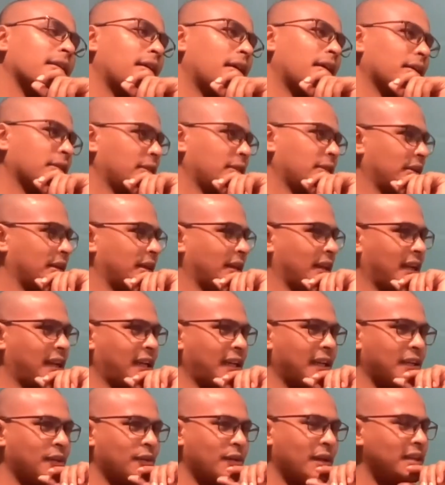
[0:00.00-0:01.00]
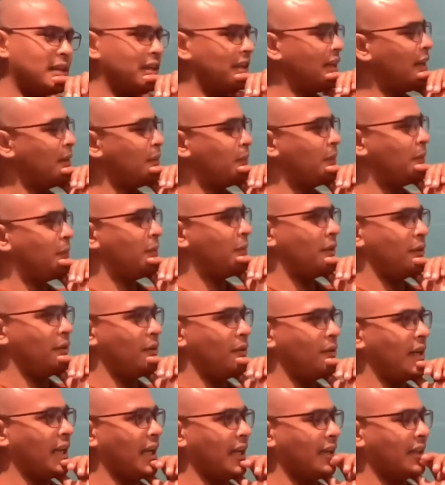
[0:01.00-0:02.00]
I said, yeah, really? 29 people you
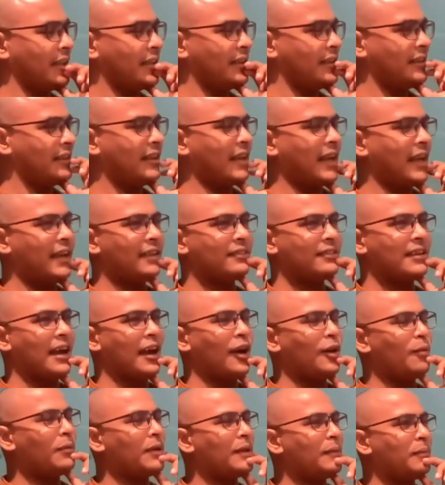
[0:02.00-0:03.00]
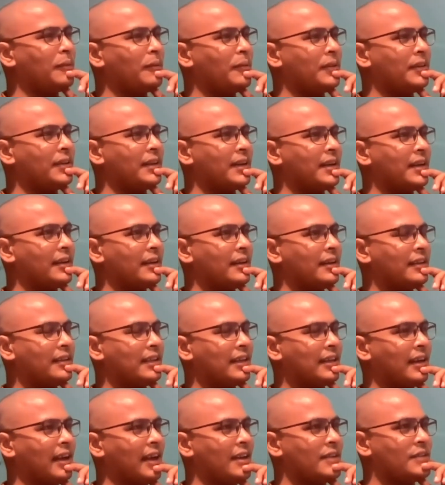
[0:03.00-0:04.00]
don't like. Then I asked, how many people in the, in the
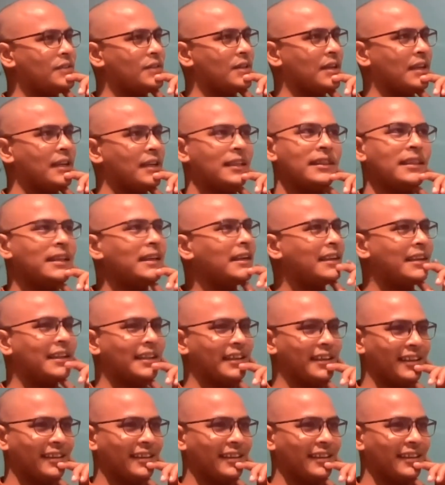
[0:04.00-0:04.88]
class? 30.